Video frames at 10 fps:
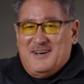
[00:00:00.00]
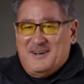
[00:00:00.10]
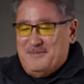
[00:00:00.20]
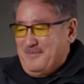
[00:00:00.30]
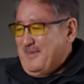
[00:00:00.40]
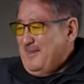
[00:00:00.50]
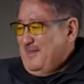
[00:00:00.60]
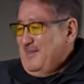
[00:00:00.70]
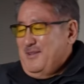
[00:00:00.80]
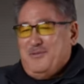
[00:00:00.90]

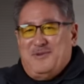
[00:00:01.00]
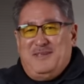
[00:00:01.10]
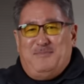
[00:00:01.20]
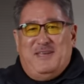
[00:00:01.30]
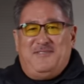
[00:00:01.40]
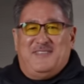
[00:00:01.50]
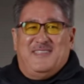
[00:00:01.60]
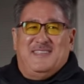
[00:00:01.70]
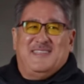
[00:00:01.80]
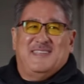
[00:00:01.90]
What he
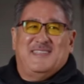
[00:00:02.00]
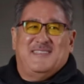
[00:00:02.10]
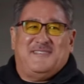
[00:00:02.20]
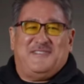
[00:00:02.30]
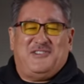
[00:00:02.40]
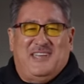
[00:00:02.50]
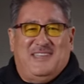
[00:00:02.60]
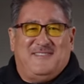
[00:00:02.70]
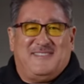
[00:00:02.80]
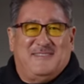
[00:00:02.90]
basically did is
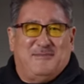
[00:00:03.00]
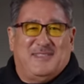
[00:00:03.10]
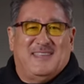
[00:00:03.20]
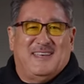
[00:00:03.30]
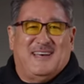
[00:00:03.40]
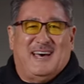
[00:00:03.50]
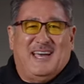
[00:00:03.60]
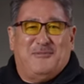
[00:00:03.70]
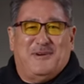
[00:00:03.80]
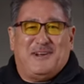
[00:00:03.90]
change some of the
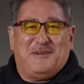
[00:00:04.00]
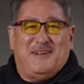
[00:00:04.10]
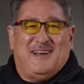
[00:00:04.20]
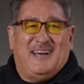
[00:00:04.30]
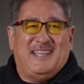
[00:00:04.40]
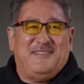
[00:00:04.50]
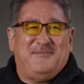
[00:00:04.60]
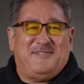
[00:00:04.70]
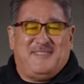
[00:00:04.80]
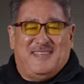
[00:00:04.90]
high wear
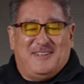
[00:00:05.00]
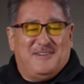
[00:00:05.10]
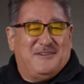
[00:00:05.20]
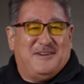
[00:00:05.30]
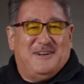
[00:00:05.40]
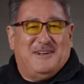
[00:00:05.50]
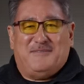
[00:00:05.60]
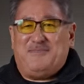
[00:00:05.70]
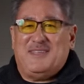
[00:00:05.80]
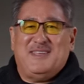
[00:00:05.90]
items that
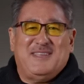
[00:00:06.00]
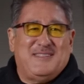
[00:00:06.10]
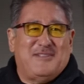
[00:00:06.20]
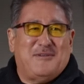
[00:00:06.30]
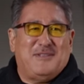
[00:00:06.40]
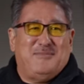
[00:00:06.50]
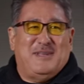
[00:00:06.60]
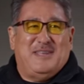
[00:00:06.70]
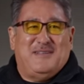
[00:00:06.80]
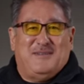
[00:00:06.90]
are known to
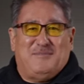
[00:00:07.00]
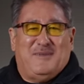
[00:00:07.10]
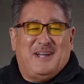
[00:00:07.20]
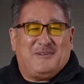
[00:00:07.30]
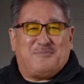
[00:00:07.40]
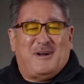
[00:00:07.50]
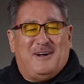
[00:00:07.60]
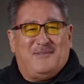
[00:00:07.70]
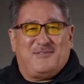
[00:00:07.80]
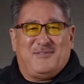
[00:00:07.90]
be minor
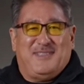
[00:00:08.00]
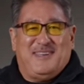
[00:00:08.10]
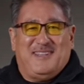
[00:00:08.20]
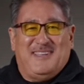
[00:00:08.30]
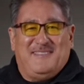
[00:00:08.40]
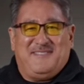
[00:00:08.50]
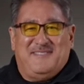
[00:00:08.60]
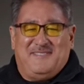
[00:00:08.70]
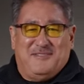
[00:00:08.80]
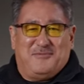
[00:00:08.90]
problems with
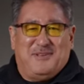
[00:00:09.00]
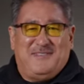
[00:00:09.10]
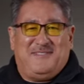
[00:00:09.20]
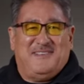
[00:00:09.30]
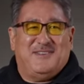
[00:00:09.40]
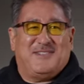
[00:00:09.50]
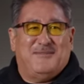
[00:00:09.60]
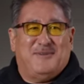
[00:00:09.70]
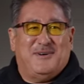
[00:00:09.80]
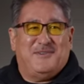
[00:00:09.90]
LSs and resealed the
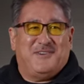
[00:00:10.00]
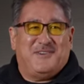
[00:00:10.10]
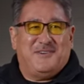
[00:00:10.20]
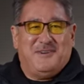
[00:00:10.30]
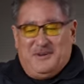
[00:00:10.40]
motor.